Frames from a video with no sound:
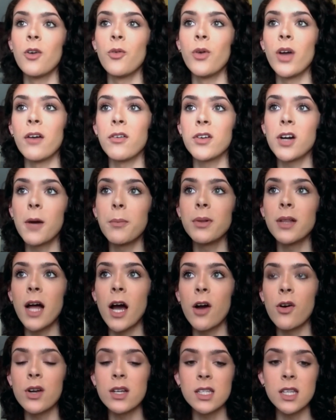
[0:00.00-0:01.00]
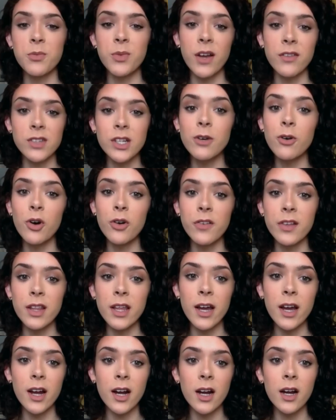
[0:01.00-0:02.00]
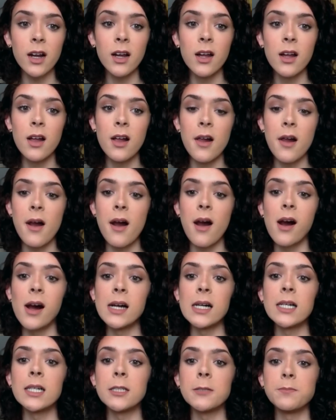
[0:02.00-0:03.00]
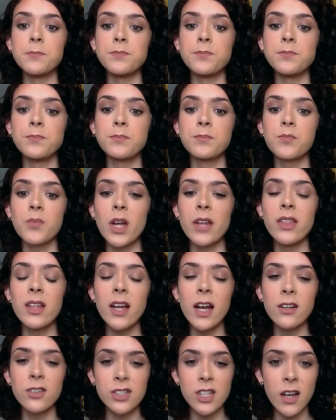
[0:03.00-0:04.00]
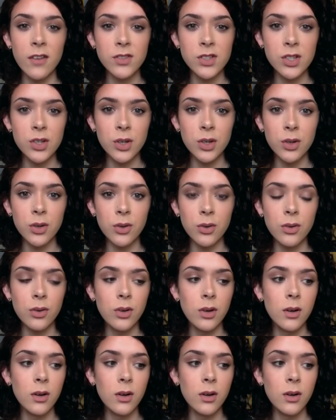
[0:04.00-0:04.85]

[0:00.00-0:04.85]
we have a couple hours and we have to go over there. Um, I think I just have to